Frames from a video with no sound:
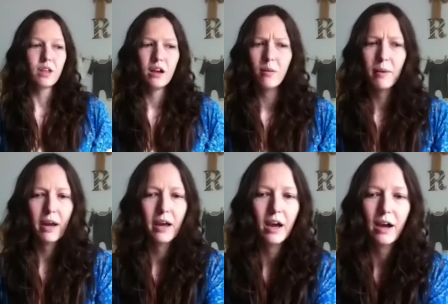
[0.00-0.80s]
Um,
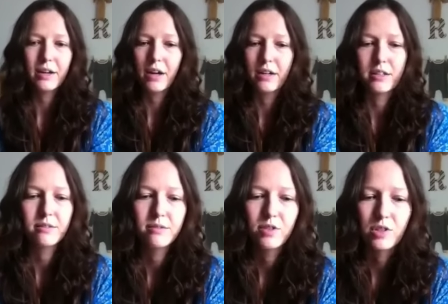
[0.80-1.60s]
I, I,
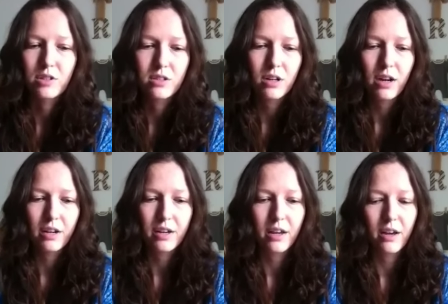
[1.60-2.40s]
just,
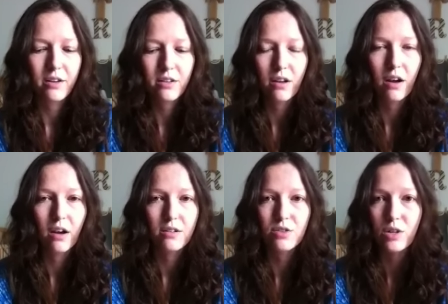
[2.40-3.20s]
I can't
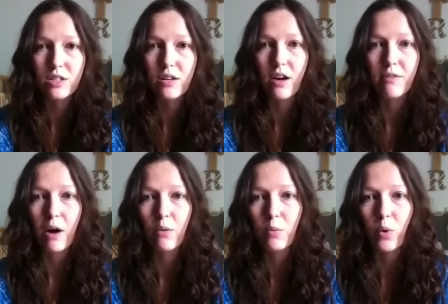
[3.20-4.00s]
uh, stress enough
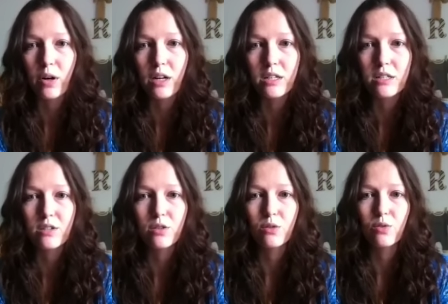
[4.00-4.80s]
how important it is
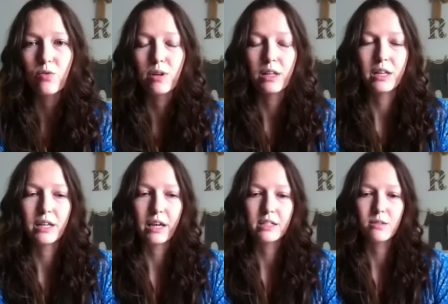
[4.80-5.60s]
to really
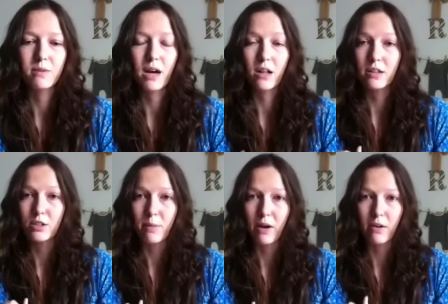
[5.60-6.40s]
gain some
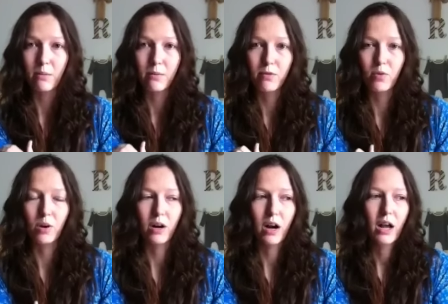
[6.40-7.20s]
knowledge about it
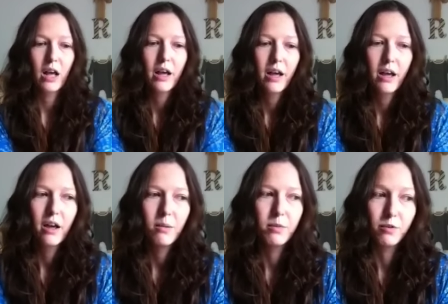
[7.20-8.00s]
before
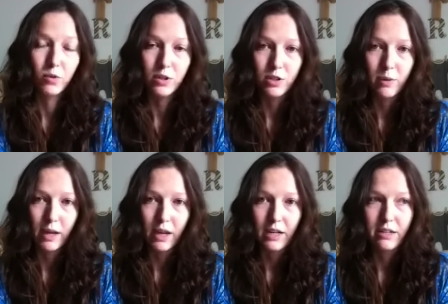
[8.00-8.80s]
before
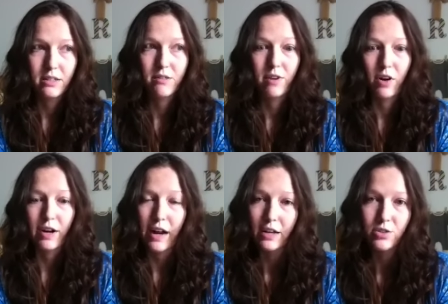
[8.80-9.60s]
doing it. It is a very
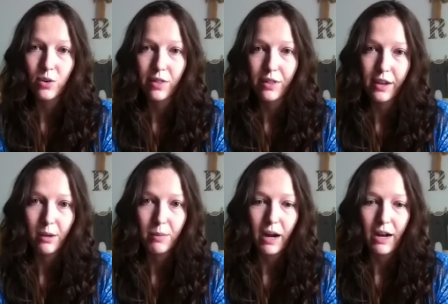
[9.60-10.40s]
natural
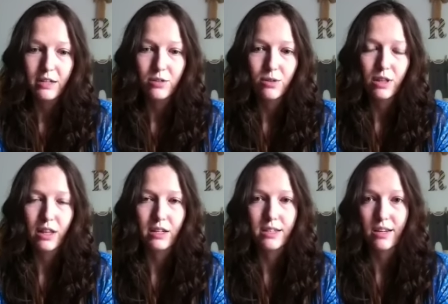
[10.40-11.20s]
thing, but I do think
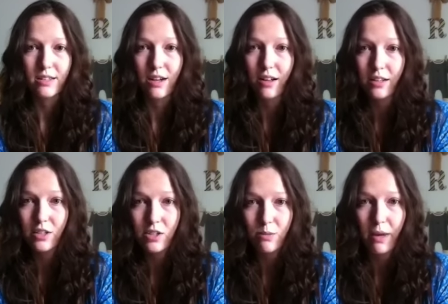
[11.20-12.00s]
that it takes
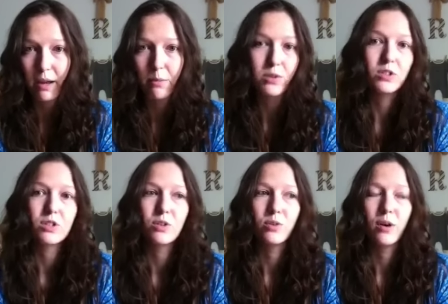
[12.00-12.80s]
knowledge to be able
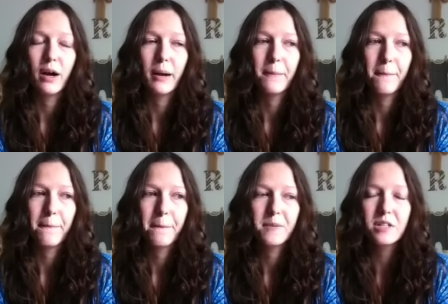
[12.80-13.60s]
to um,
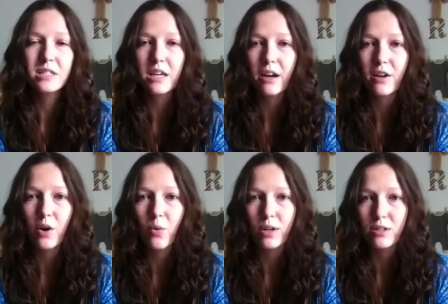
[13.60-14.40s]
just to kind of
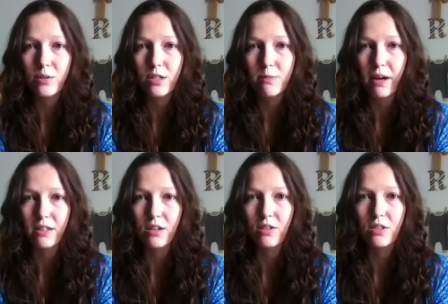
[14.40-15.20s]
know what to expect
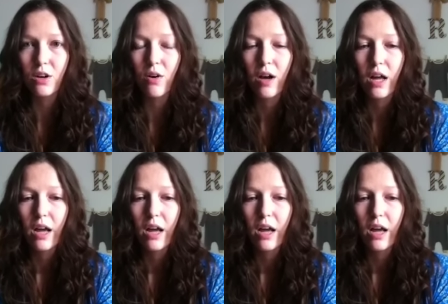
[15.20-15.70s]
and also